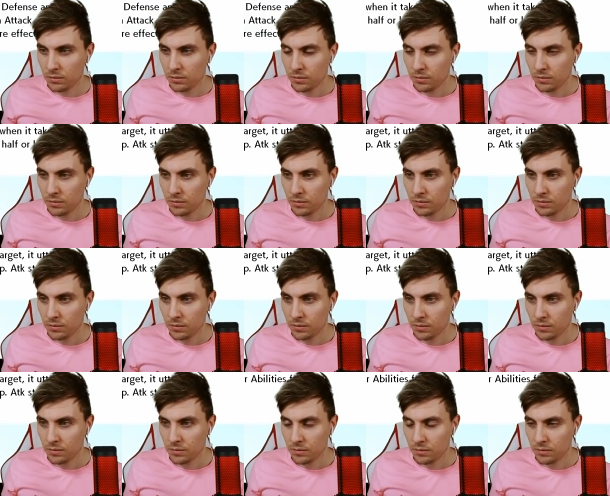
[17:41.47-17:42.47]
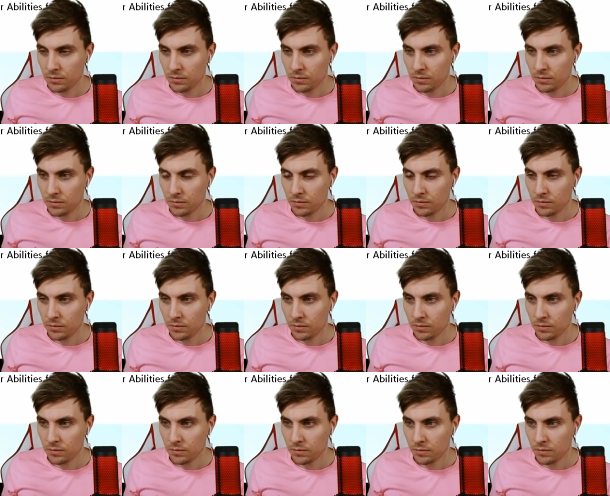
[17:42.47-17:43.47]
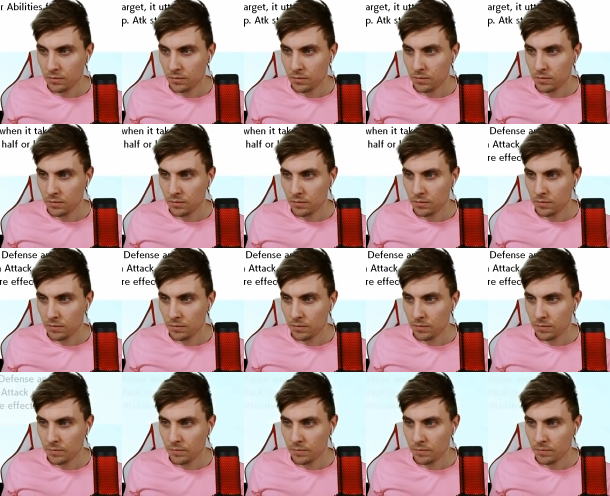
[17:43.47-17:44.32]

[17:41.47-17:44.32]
Nobody speaks.